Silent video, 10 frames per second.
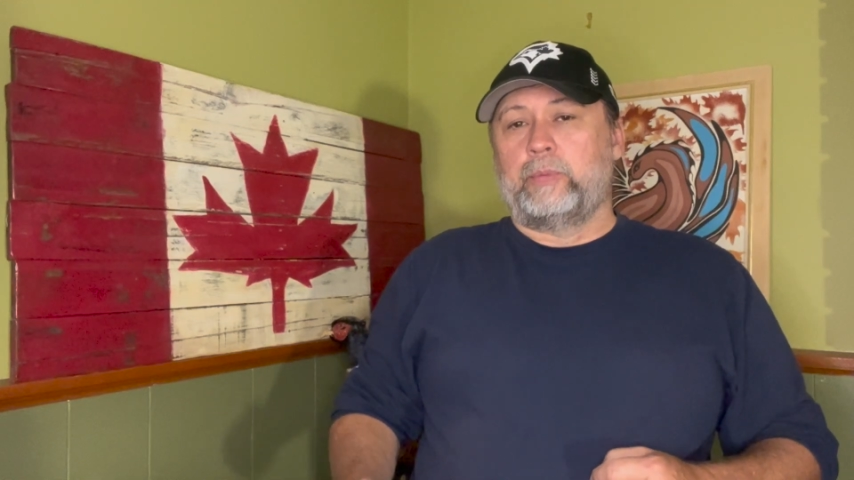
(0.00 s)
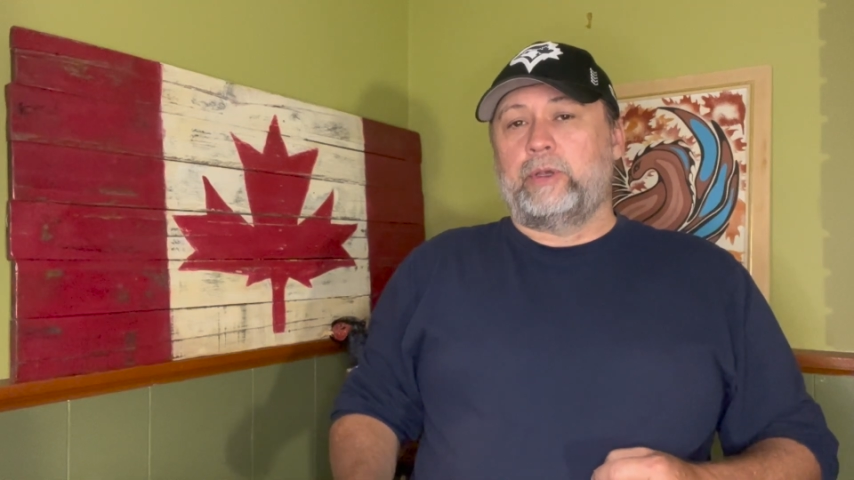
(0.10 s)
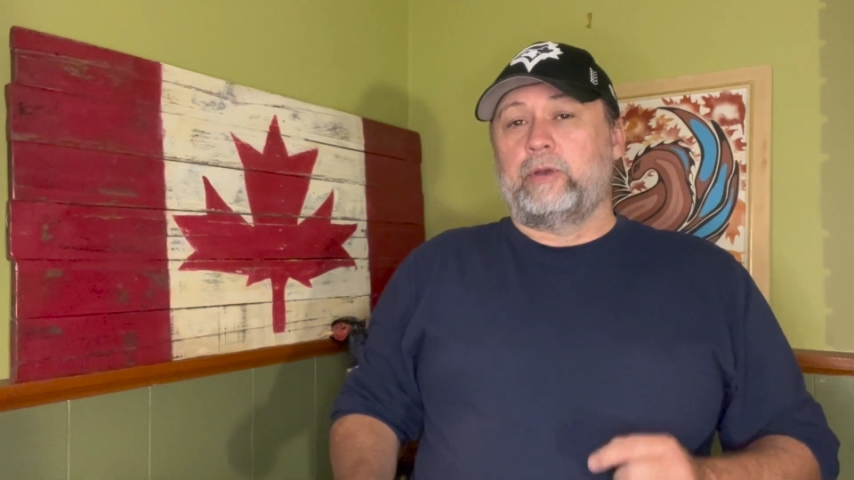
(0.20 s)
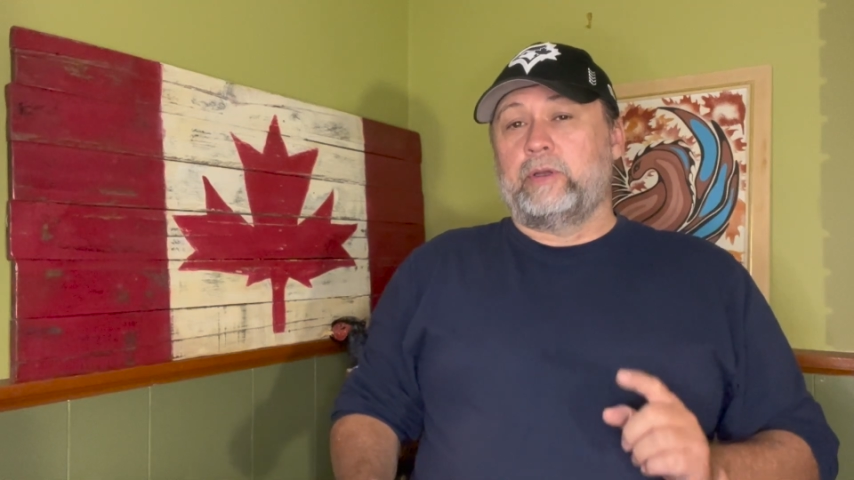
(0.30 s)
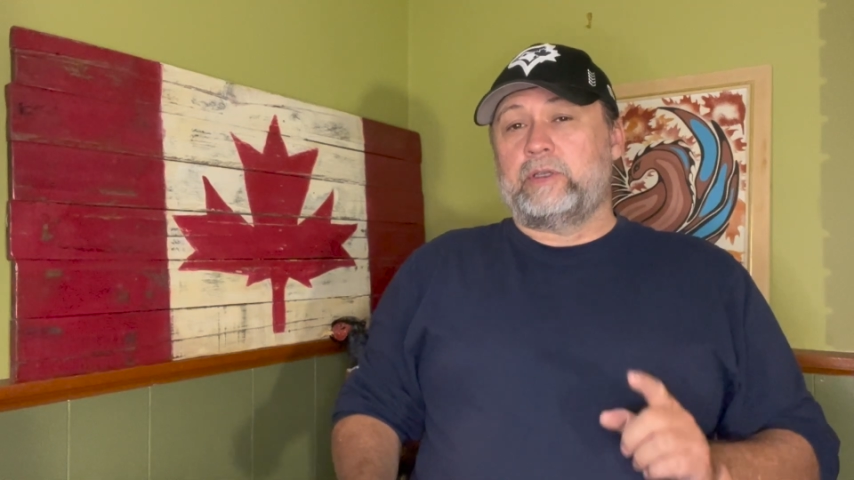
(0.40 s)
but
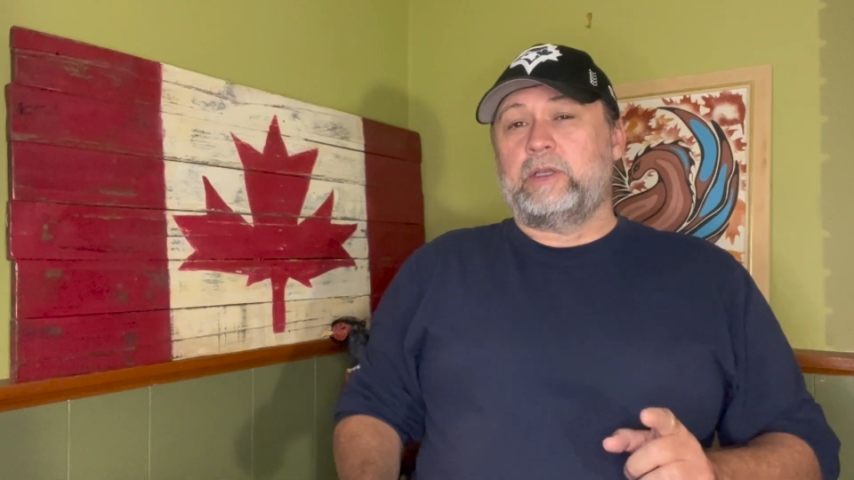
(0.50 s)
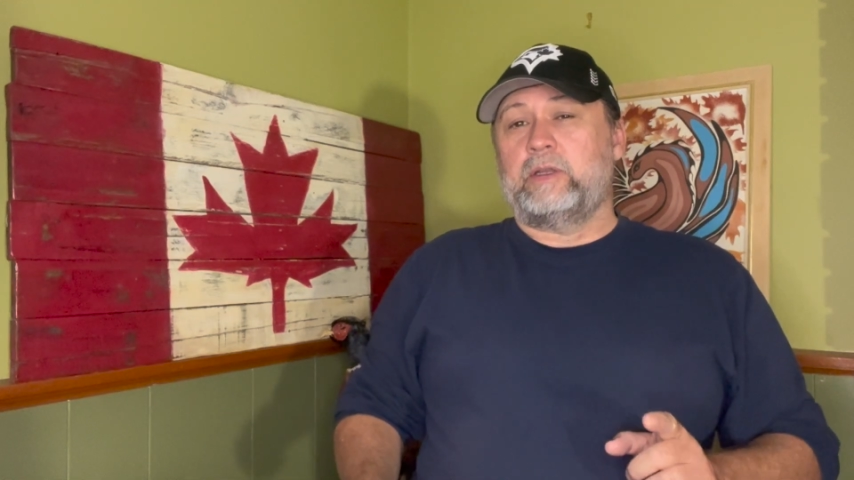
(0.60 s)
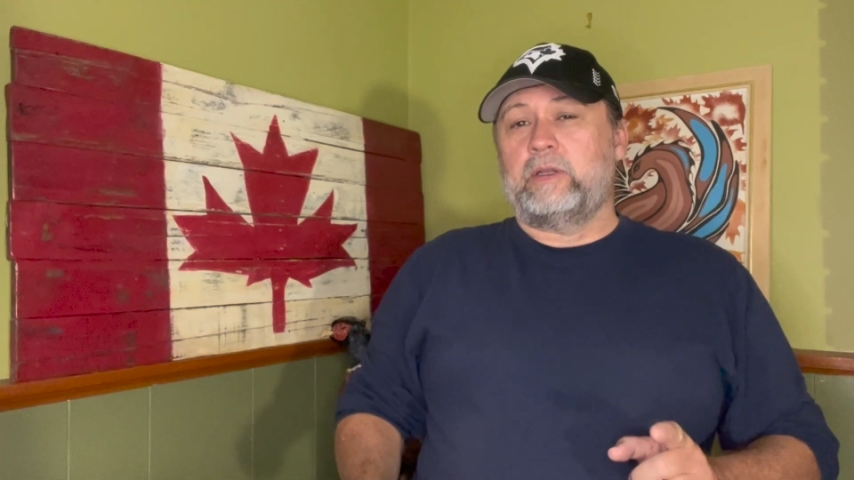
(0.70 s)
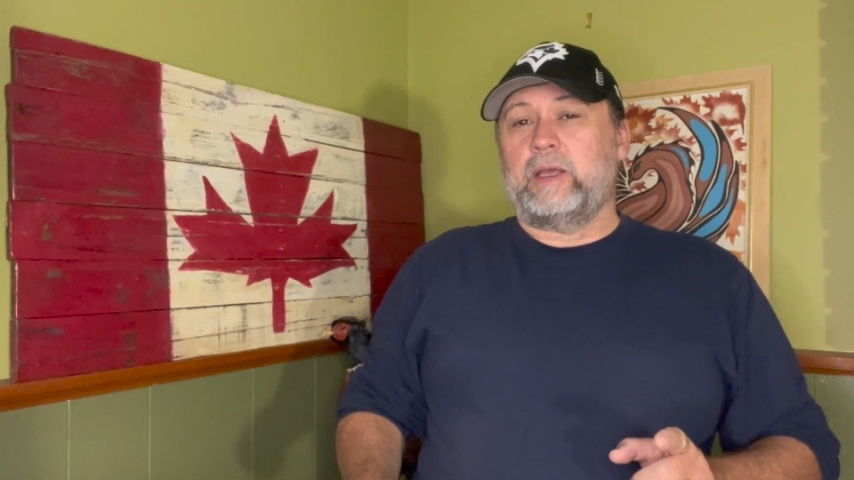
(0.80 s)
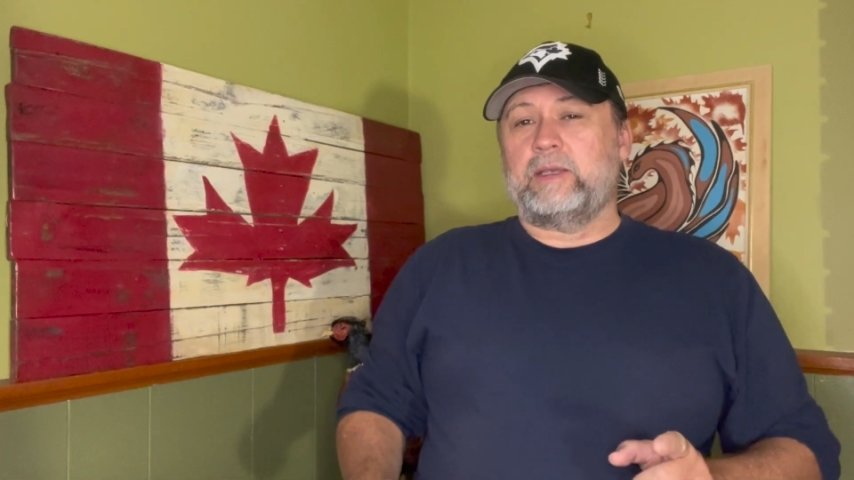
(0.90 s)
you're going to see in
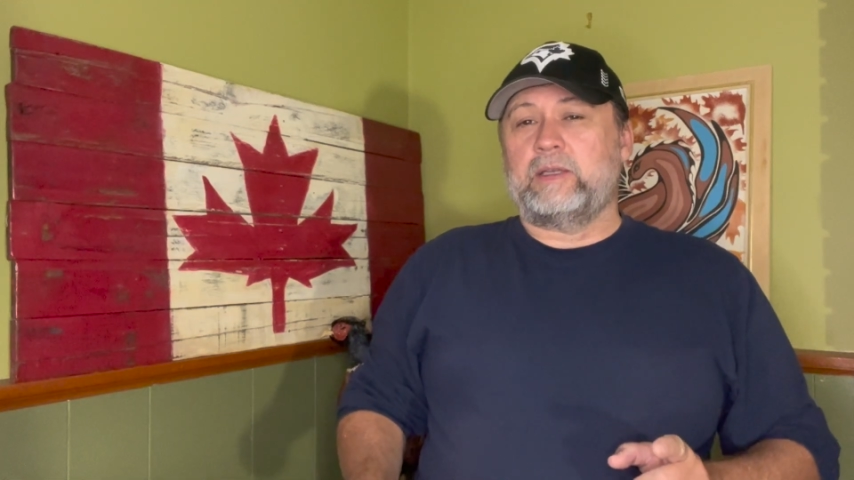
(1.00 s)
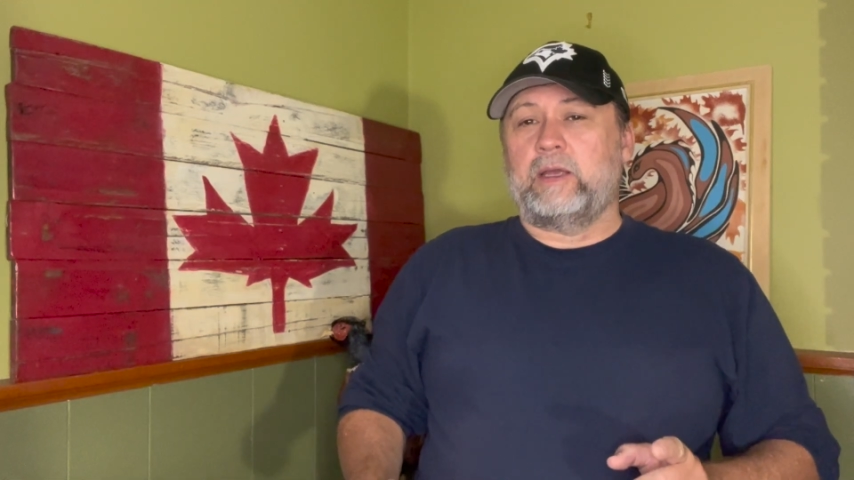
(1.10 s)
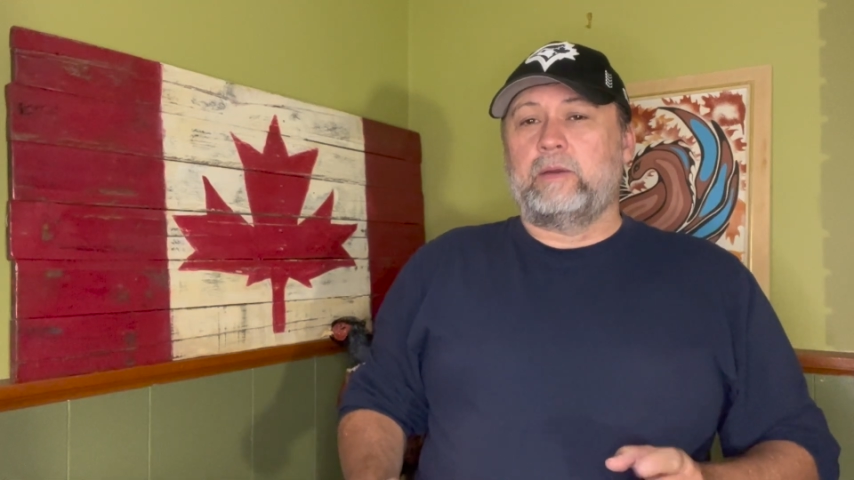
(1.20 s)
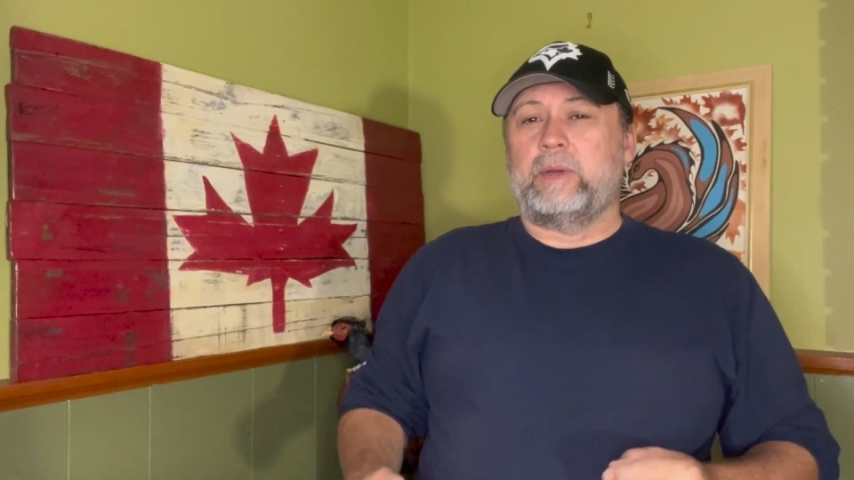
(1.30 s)
the next item,